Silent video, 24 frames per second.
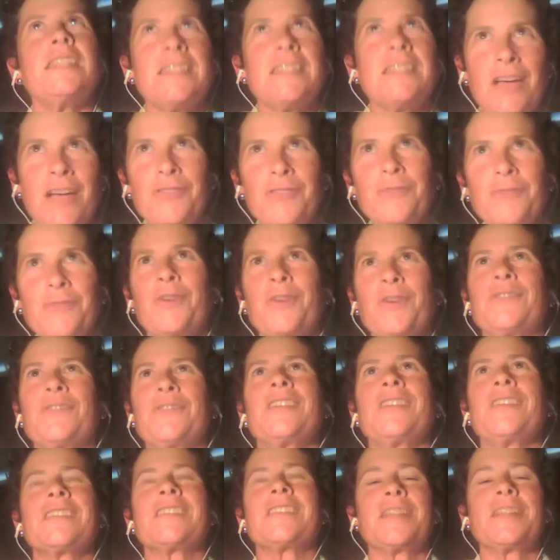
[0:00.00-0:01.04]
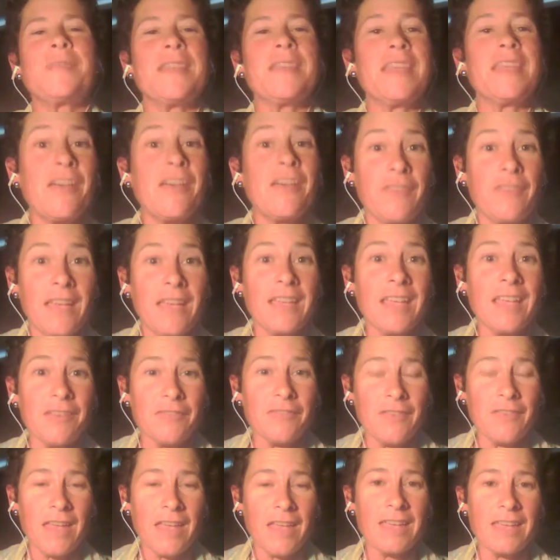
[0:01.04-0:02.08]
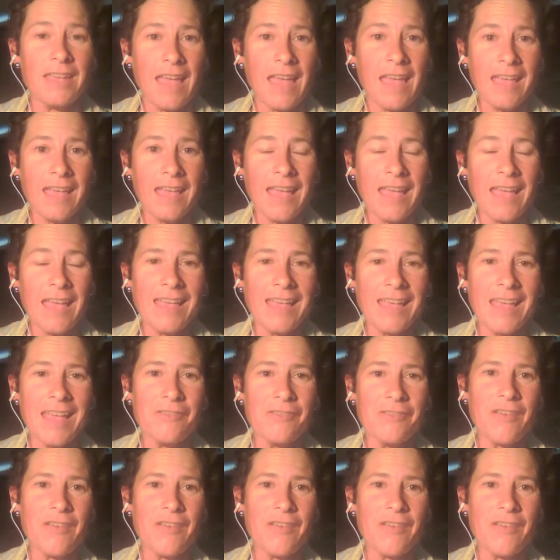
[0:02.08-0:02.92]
down the road is going to be Cafe, Kaffe, Kaffe,